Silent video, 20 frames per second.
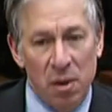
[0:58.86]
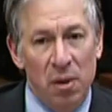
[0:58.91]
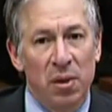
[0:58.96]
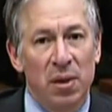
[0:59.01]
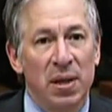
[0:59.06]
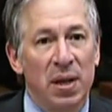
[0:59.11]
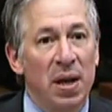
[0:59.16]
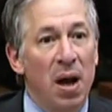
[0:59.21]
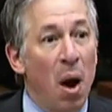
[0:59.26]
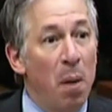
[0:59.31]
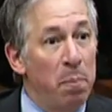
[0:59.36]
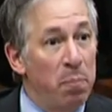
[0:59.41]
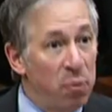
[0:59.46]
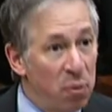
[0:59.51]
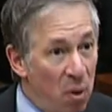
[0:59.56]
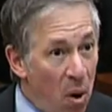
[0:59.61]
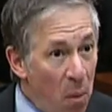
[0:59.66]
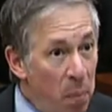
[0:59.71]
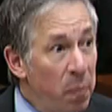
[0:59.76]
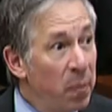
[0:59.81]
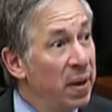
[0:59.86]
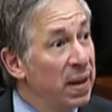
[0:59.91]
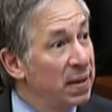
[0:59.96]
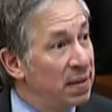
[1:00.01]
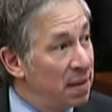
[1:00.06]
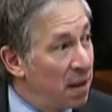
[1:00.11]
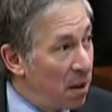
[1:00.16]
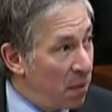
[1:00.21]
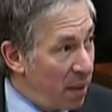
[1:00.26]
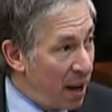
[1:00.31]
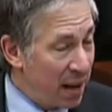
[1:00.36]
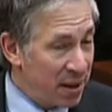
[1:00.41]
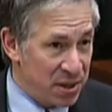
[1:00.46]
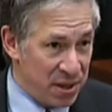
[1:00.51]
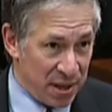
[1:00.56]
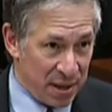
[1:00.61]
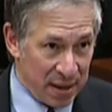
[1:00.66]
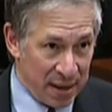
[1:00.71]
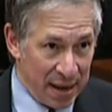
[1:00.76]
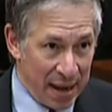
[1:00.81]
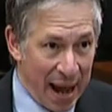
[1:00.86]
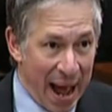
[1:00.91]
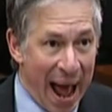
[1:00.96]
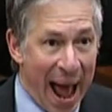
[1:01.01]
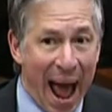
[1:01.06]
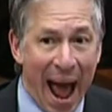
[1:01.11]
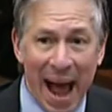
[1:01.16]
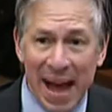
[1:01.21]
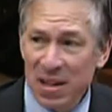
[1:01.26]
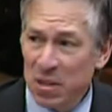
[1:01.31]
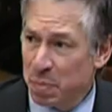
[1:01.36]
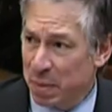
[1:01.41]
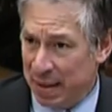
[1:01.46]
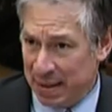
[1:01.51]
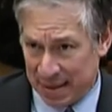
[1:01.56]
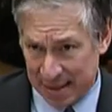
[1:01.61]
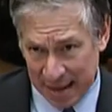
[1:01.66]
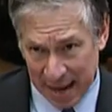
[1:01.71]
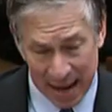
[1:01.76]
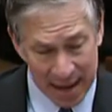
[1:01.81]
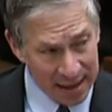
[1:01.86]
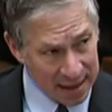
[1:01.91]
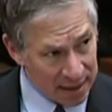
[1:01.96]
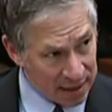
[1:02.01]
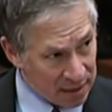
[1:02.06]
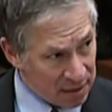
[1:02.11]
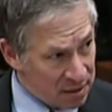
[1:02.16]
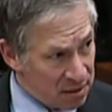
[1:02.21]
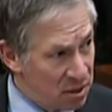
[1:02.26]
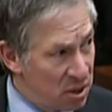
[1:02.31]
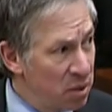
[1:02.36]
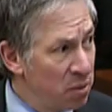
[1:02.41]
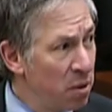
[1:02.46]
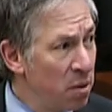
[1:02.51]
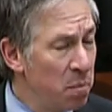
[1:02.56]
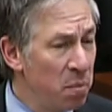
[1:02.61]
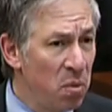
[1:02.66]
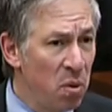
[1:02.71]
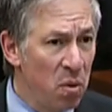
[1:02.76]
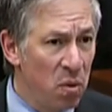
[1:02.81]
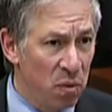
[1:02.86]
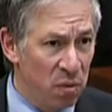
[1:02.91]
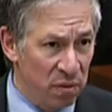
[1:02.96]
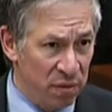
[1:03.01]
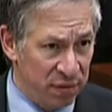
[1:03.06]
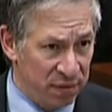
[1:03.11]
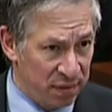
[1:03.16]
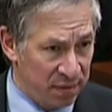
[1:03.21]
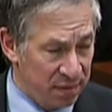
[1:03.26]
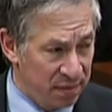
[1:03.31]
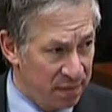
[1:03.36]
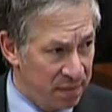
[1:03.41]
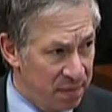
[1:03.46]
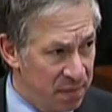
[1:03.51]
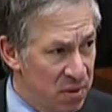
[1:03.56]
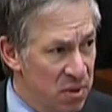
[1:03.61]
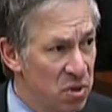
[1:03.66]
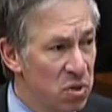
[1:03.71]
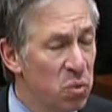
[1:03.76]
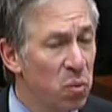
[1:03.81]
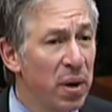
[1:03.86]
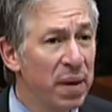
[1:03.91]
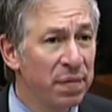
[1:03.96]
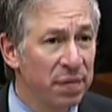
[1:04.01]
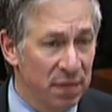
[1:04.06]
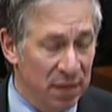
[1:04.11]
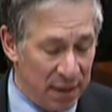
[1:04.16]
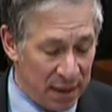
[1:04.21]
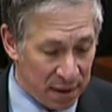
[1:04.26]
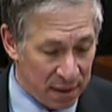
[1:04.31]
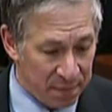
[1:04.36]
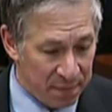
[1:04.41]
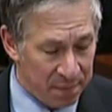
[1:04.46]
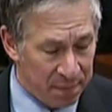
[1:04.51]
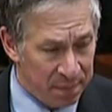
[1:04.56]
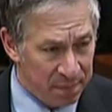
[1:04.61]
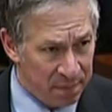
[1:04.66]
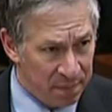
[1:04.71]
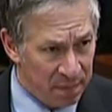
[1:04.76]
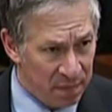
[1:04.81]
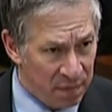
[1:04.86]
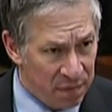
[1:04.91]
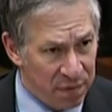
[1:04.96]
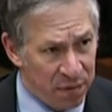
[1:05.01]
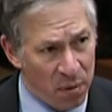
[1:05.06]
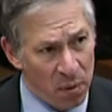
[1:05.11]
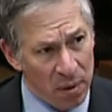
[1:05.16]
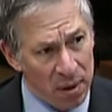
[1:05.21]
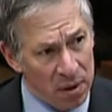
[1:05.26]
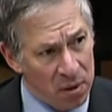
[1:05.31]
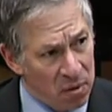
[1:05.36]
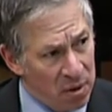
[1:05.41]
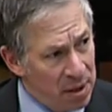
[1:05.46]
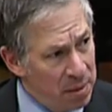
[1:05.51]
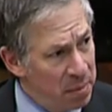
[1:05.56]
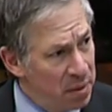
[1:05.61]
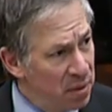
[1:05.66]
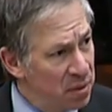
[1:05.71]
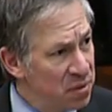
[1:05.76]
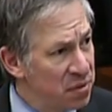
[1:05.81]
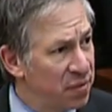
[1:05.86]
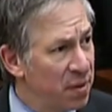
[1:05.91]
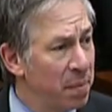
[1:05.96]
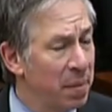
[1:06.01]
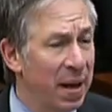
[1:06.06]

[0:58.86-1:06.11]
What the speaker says: The appropriate direction has been taken to remove, swiftly, foreign criminals from